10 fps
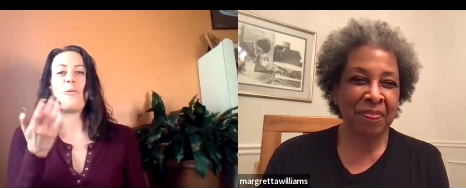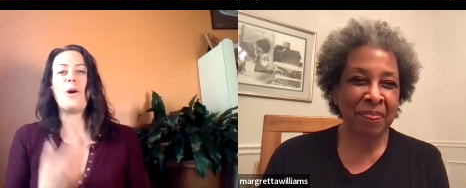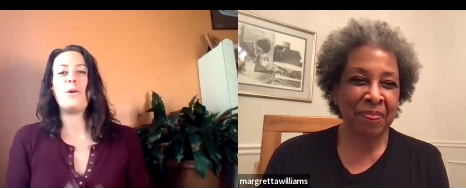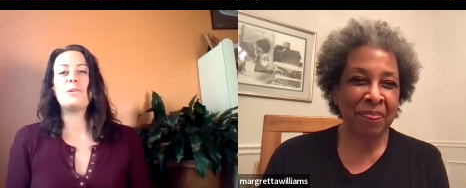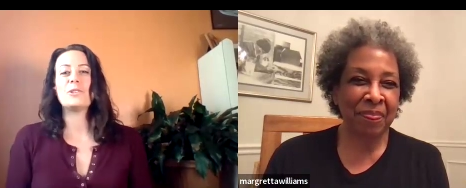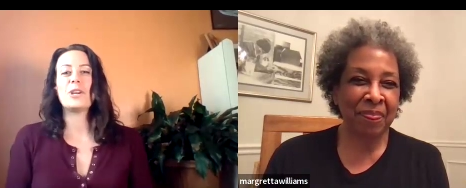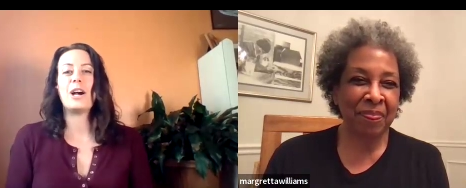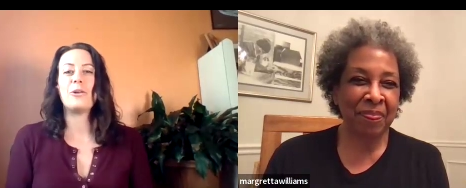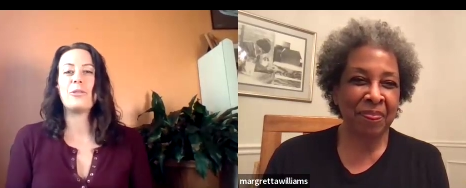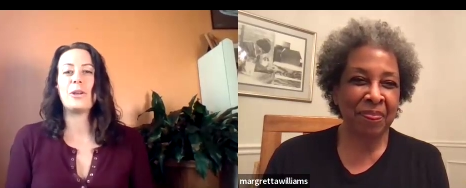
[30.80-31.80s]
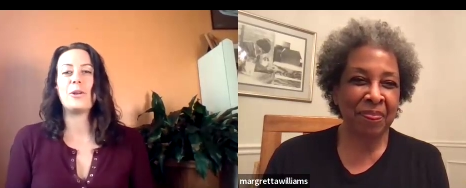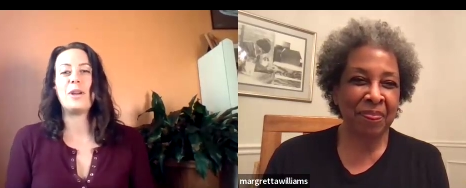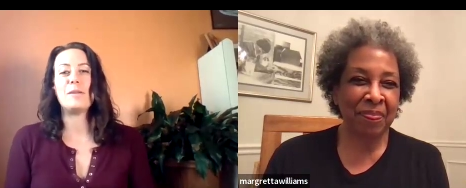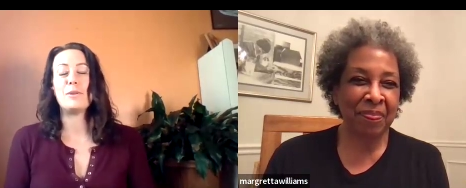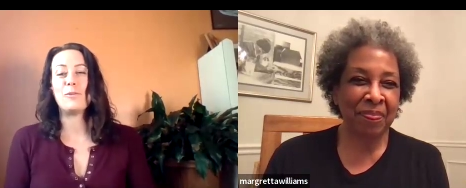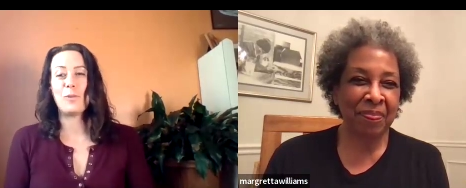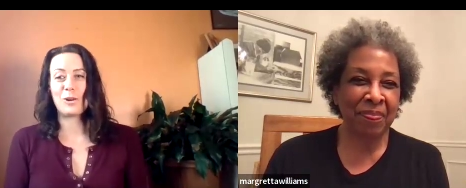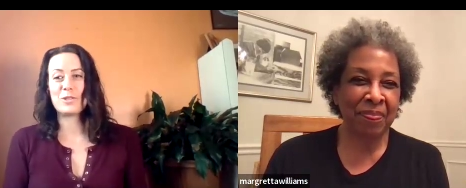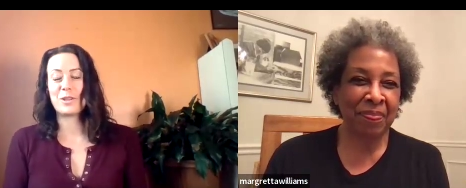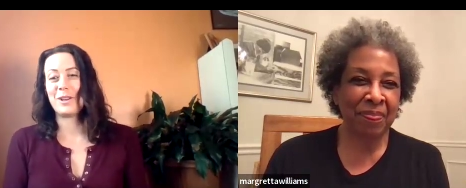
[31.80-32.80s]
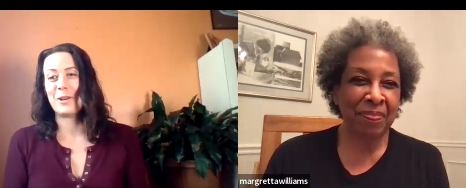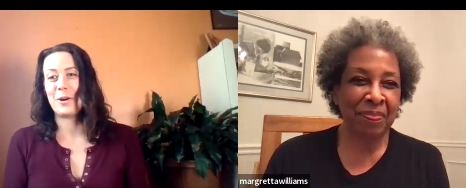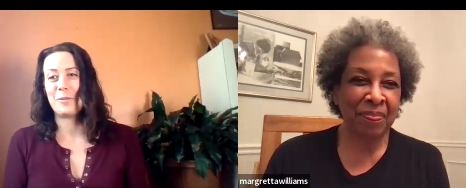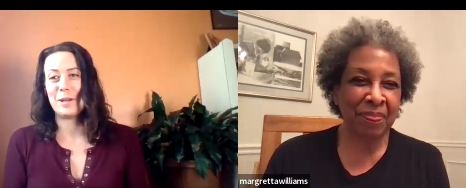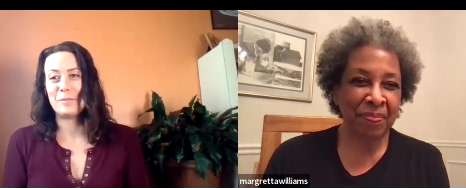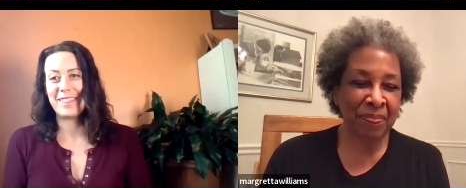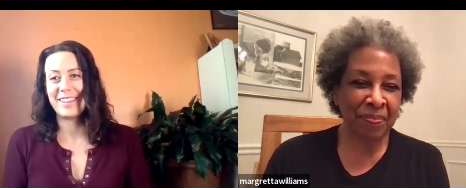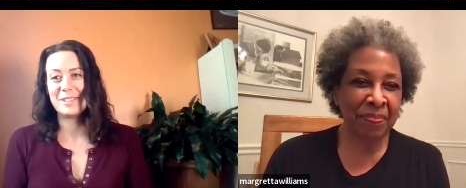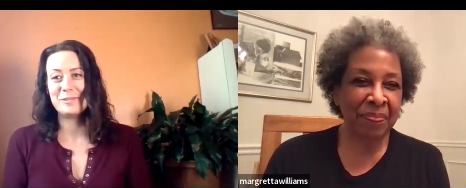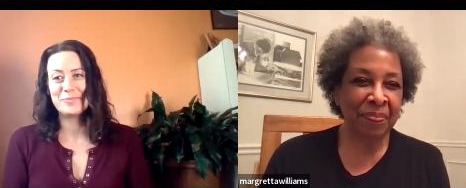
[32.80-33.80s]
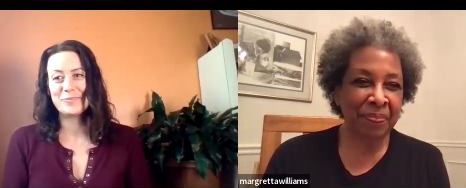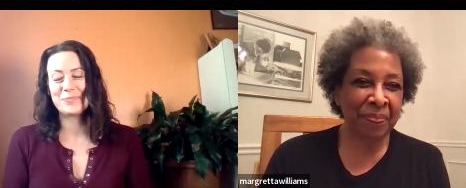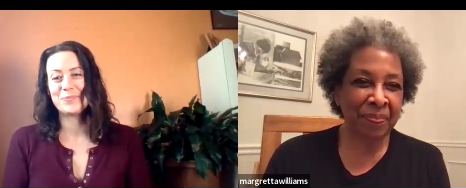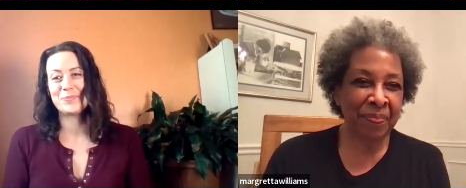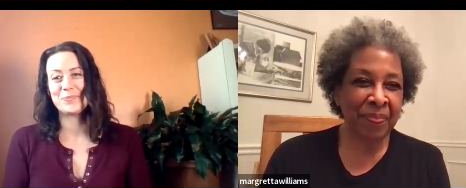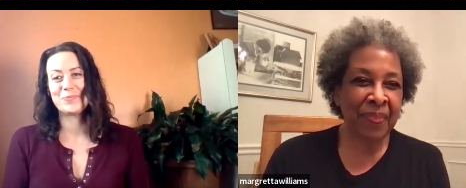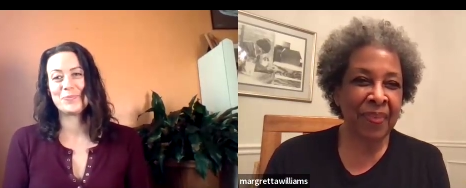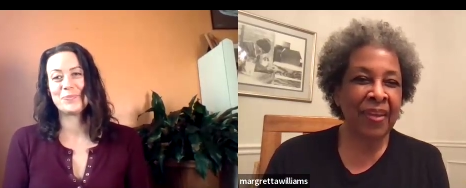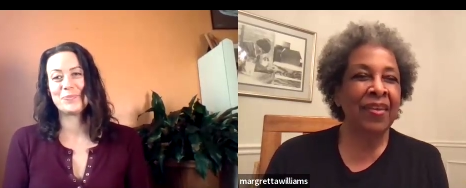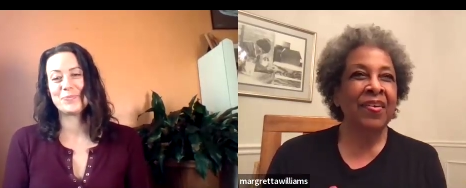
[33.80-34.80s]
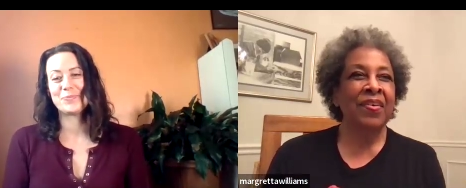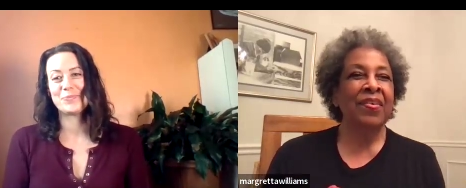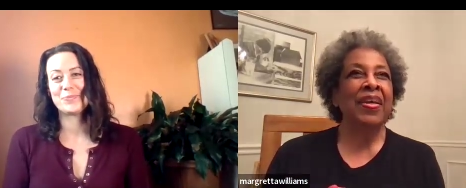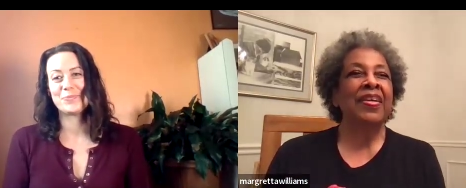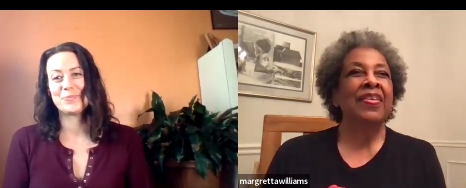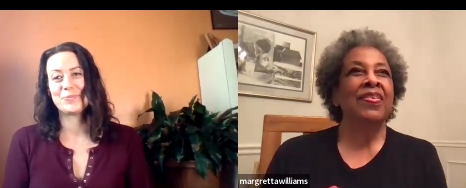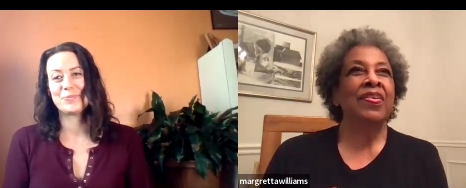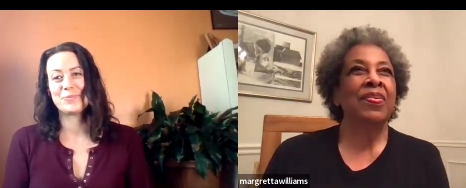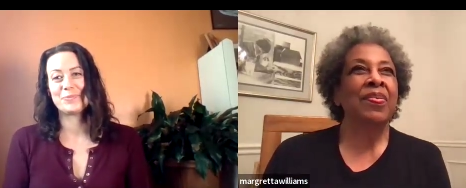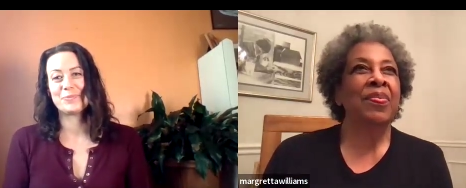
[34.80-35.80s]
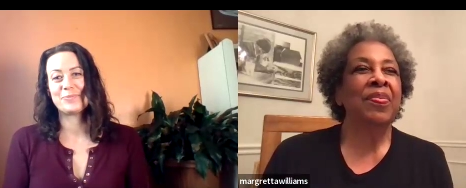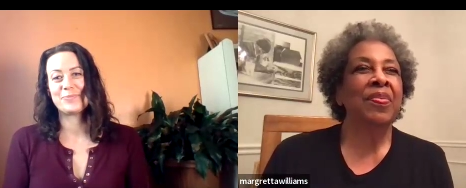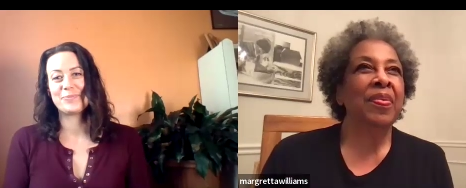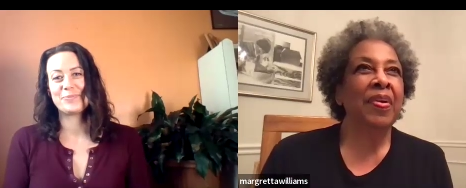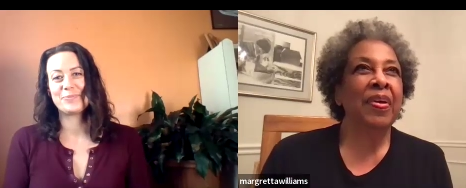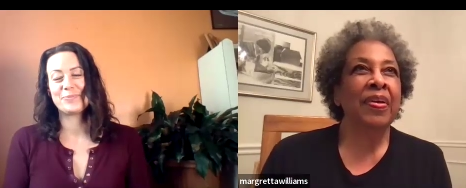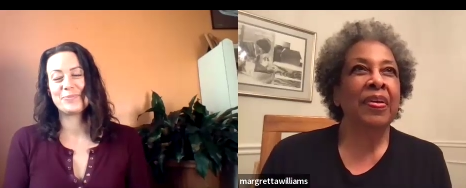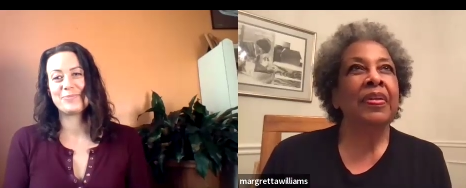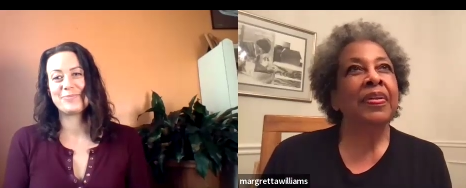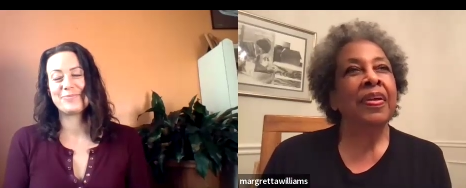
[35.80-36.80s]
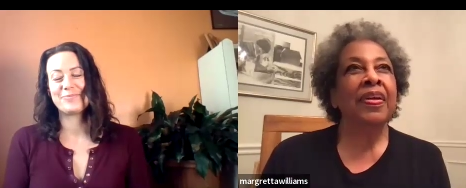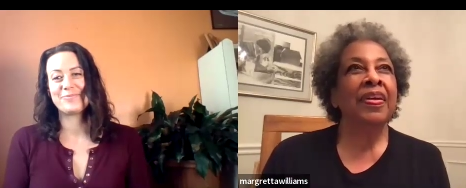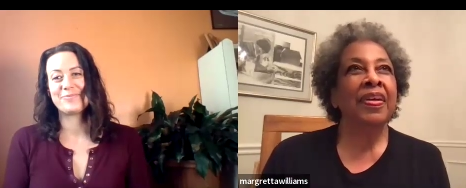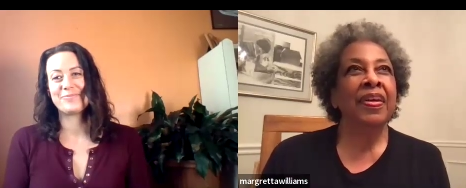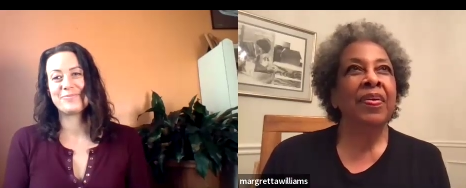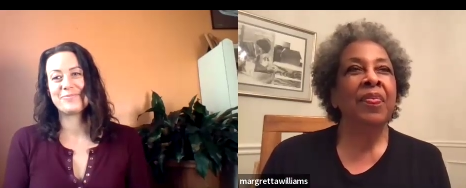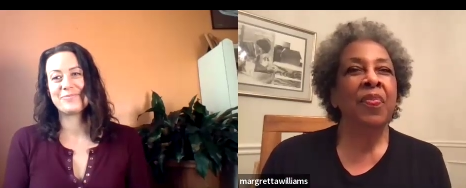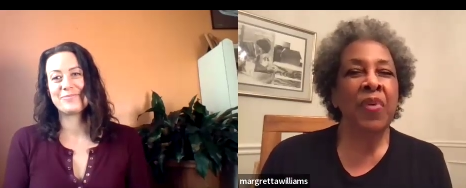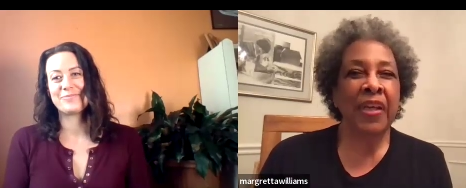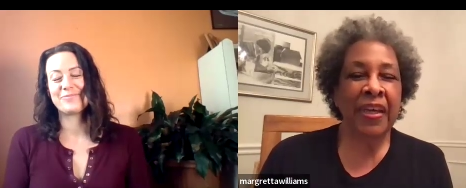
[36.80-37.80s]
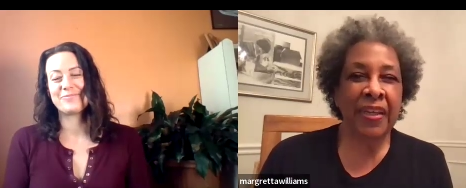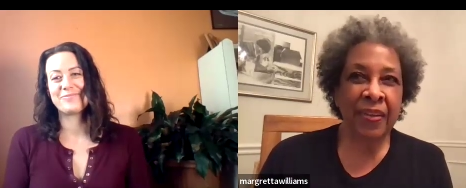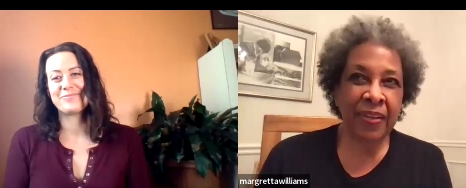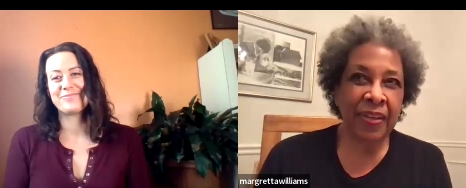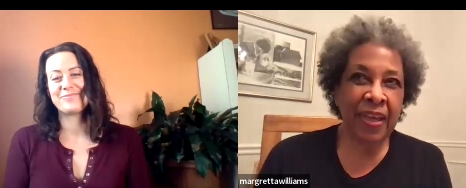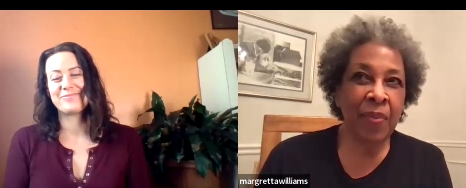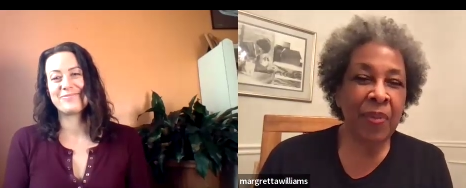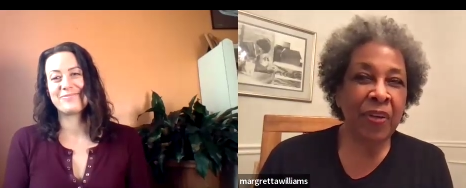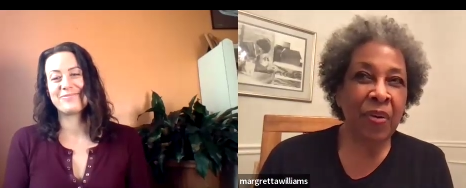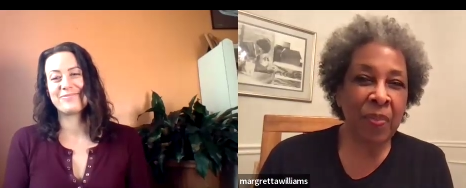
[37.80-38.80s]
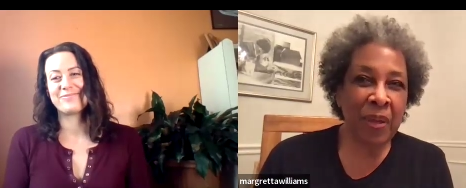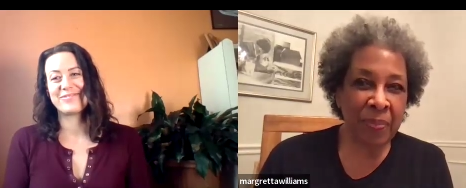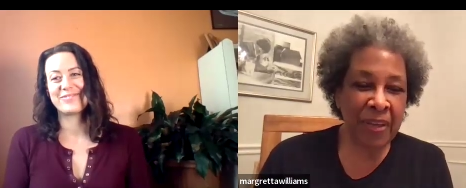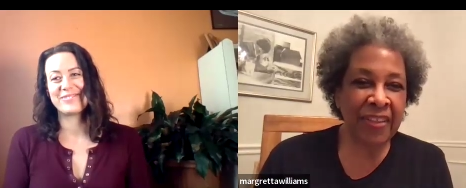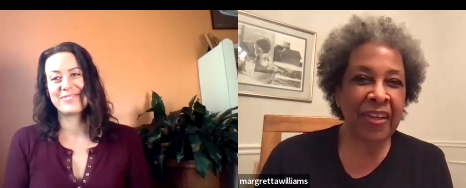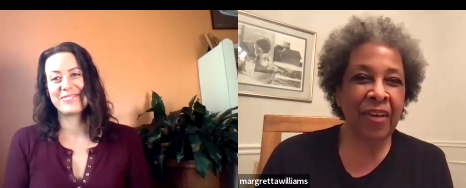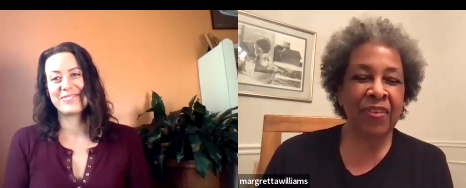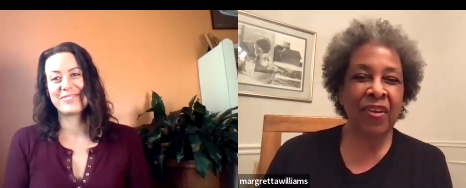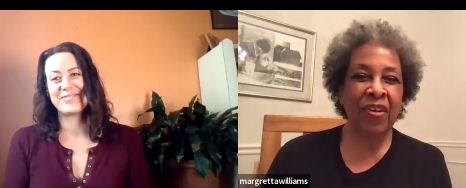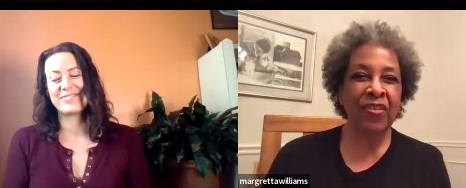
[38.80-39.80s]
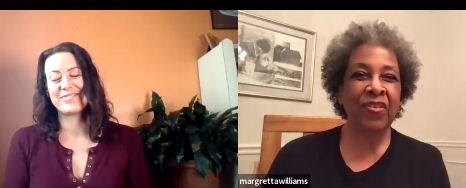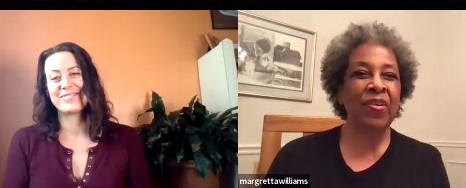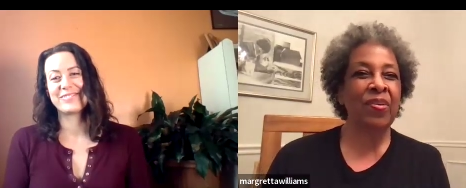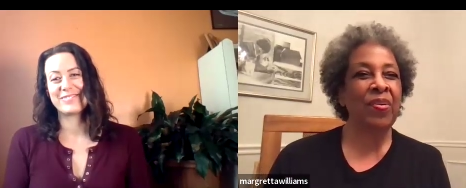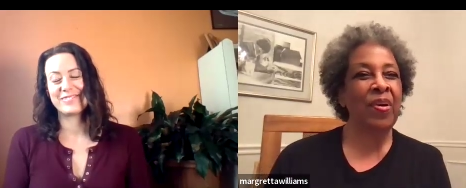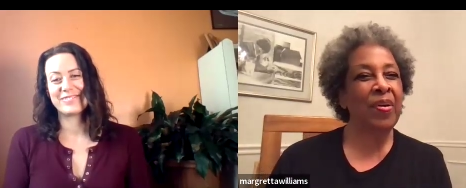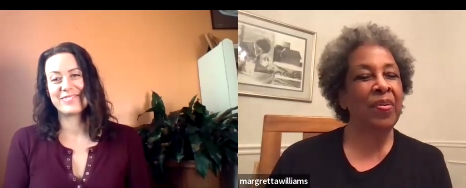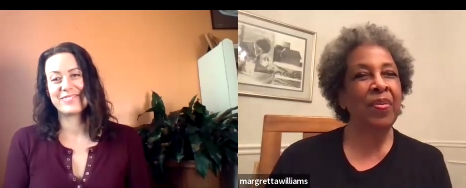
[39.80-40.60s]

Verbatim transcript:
Speaker 1: what was your health and weight before starting Homemade Method?
Speaker 2: Okay, so when I came into Homemade Method, I was also